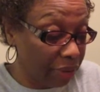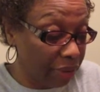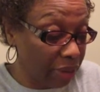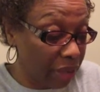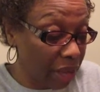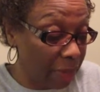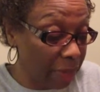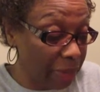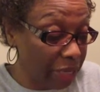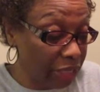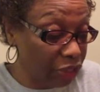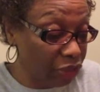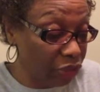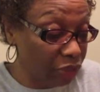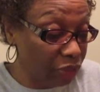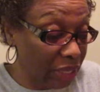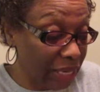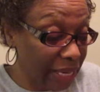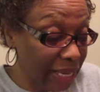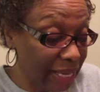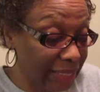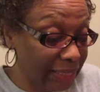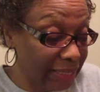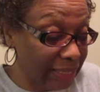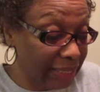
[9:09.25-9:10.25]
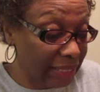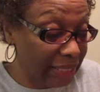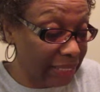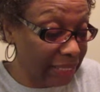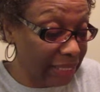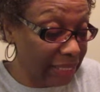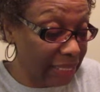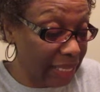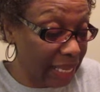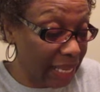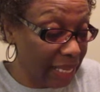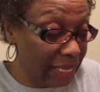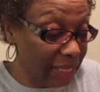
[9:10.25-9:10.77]
Coming to
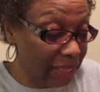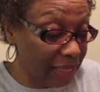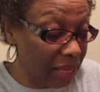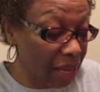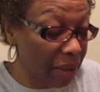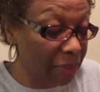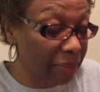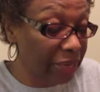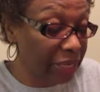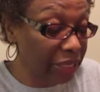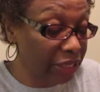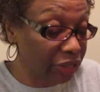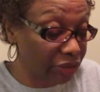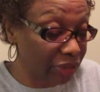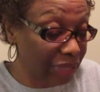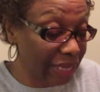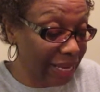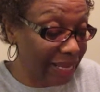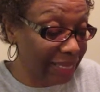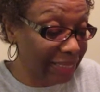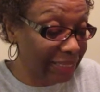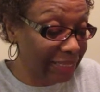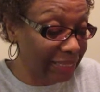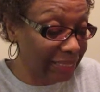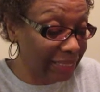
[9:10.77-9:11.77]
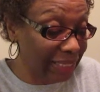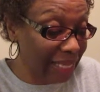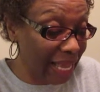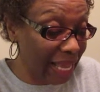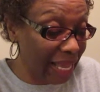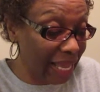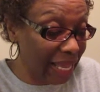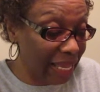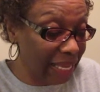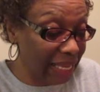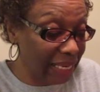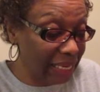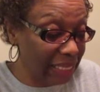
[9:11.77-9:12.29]
Lexi, coming to Lexi's
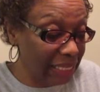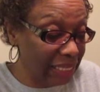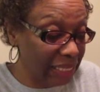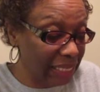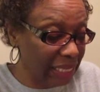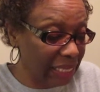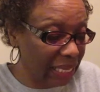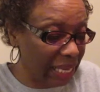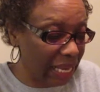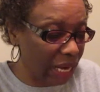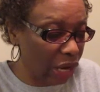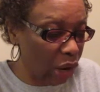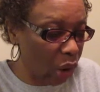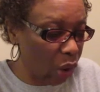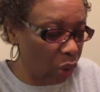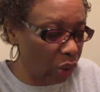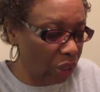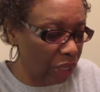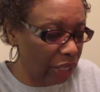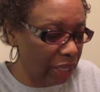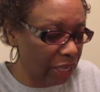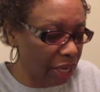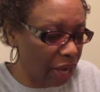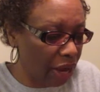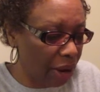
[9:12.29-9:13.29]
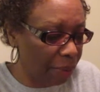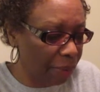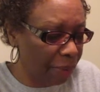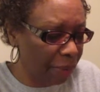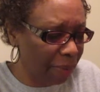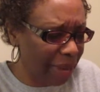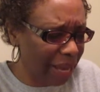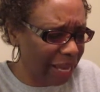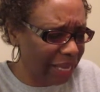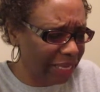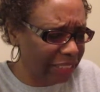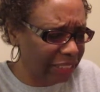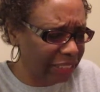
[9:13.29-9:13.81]
aid can only
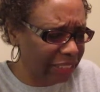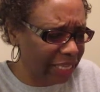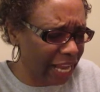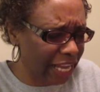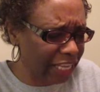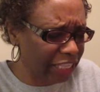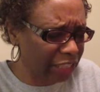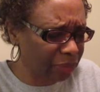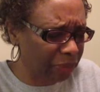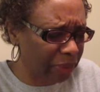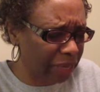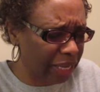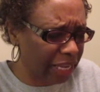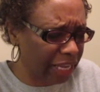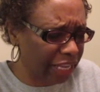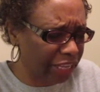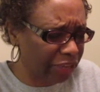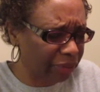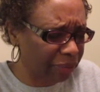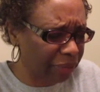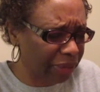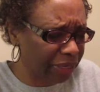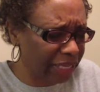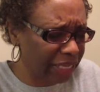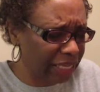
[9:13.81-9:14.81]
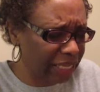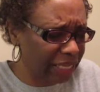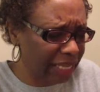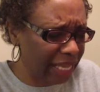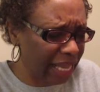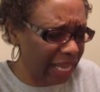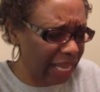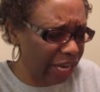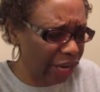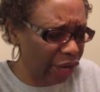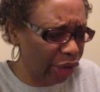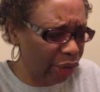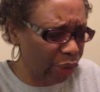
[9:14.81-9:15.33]
compromise Jack's plans, but he
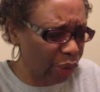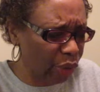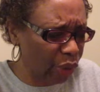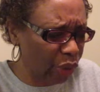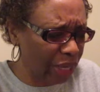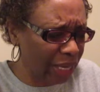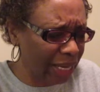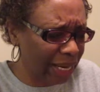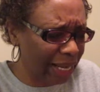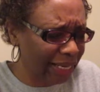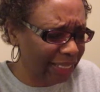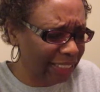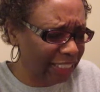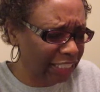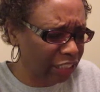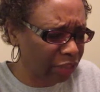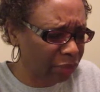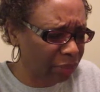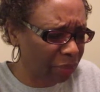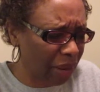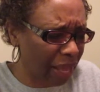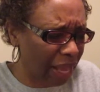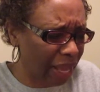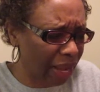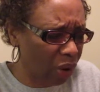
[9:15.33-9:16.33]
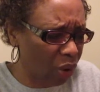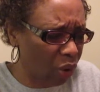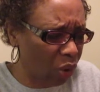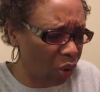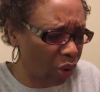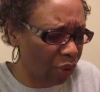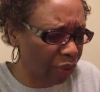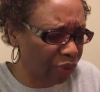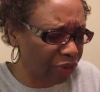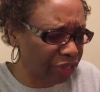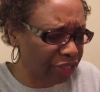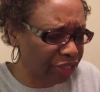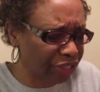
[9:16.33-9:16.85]
can't ignore Lexi's plight
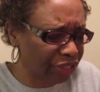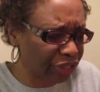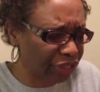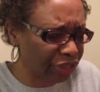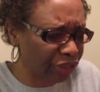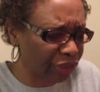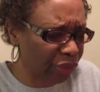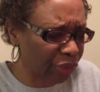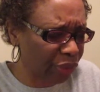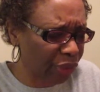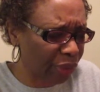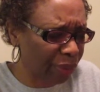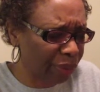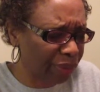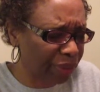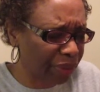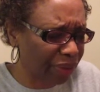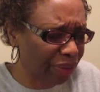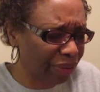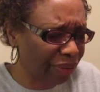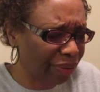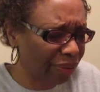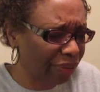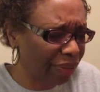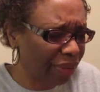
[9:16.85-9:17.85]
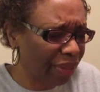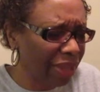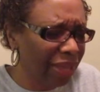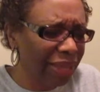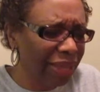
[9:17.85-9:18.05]
or resist her appeal.